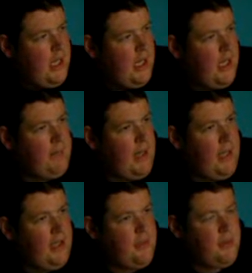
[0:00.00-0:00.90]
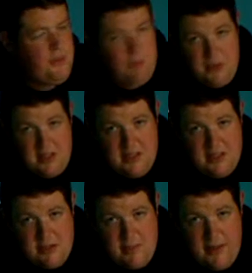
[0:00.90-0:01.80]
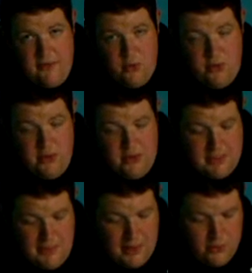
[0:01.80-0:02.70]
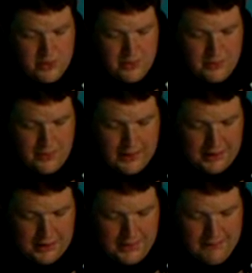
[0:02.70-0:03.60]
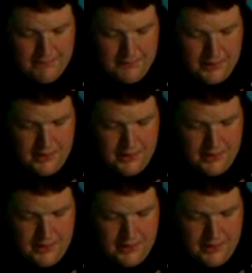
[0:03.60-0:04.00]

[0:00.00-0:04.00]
um, and he was pretty disrespectful to his opponent as well. Um,